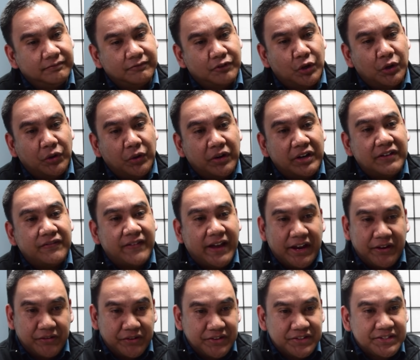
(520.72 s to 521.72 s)

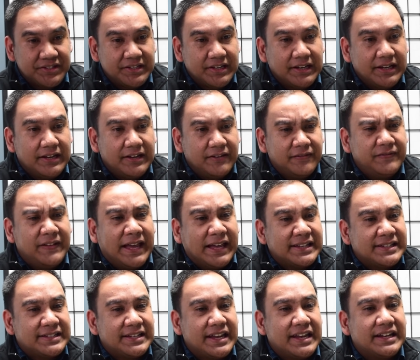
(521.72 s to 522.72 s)
coronavirus
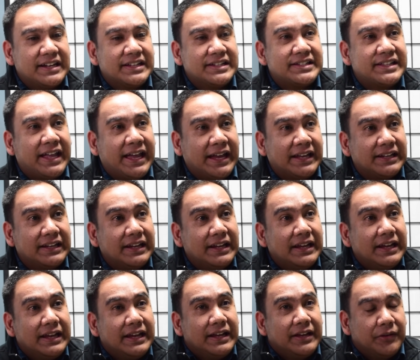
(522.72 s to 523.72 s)
vaccine is that
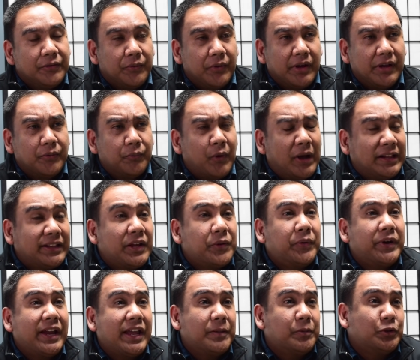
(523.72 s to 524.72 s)
while they
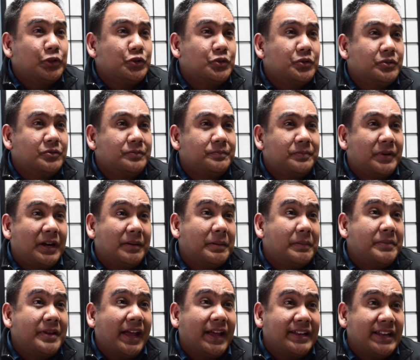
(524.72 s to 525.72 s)
were able to
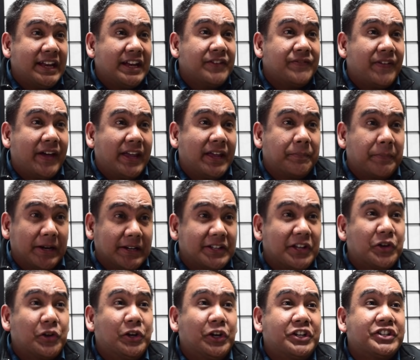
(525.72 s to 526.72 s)
probably identify a
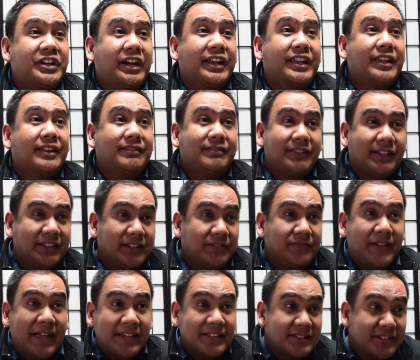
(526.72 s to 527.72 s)
particular target that the
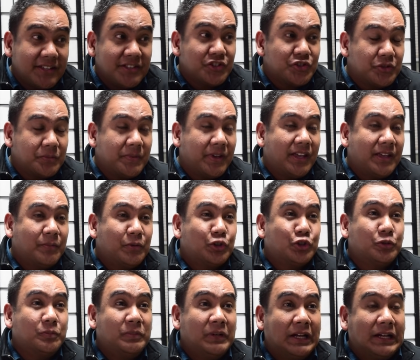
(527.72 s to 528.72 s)
vaccine should be able
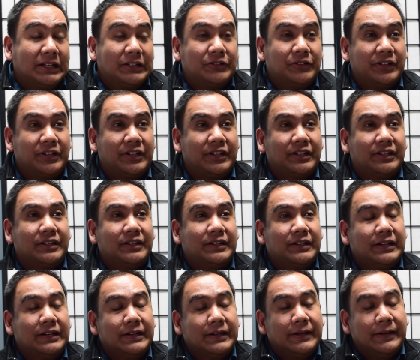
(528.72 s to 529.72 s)
to block, or
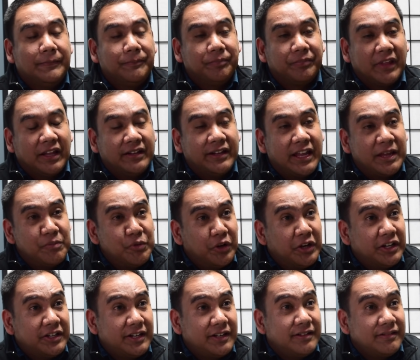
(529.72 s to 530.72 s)
the
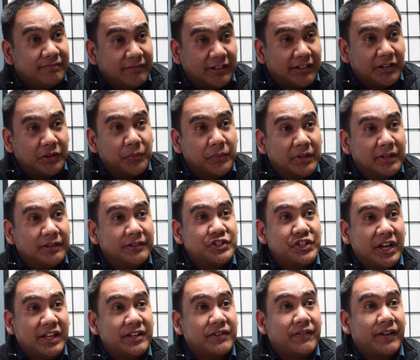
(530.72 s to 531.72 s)
immunity that it will
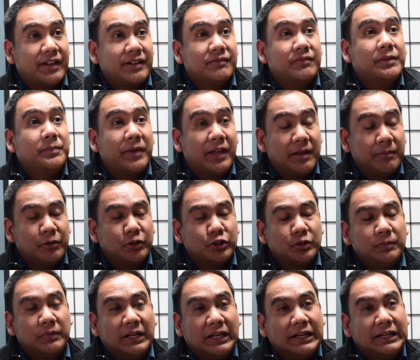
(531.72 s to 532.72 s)
generate will be able
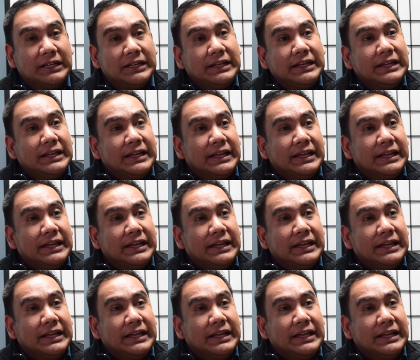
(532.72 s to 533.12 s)
to block,